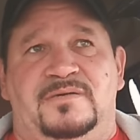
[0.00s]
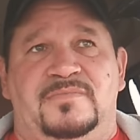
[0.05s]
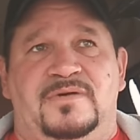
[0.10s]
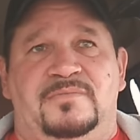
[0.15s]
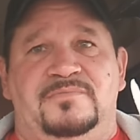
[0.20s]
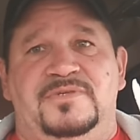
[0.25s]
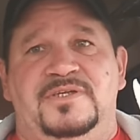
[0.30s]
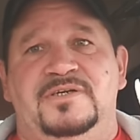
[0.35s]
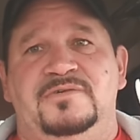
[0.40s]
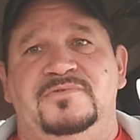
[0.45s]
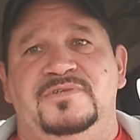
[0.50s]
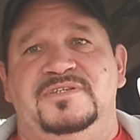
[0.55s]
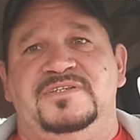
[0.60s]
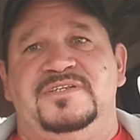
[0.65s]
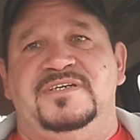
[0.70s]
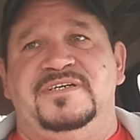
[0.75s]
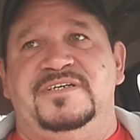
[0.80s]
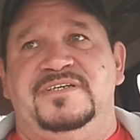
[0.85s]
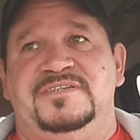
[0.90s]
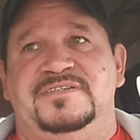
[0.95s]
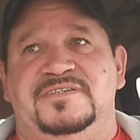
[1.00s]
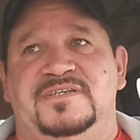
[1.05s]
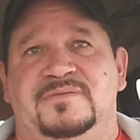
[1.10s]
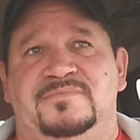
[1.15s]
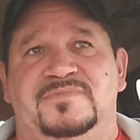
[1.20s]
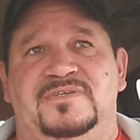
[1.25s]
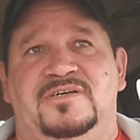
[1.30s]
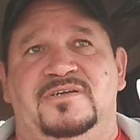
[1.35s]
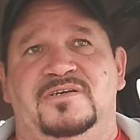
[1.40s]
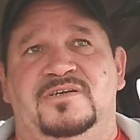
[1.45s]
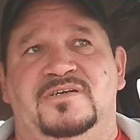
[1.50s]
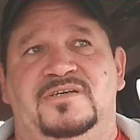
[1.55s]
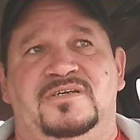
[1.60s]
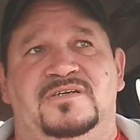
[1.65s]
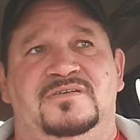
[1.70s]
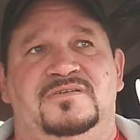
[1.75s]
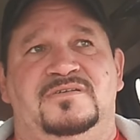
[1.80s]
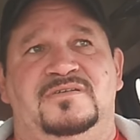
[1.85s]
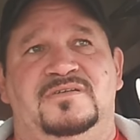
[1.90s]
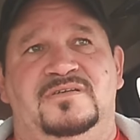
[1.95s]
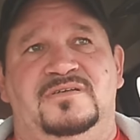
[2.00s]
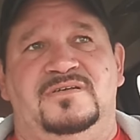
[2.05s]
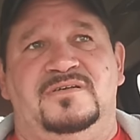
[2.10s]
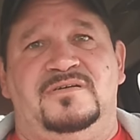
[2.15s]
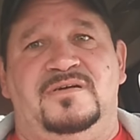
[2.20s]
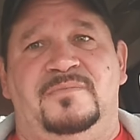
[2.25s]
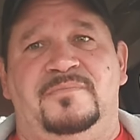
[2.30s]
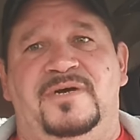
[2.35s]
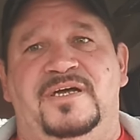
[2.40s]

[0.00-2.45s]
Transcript: I'm, new at this. I'm not a. i am not a.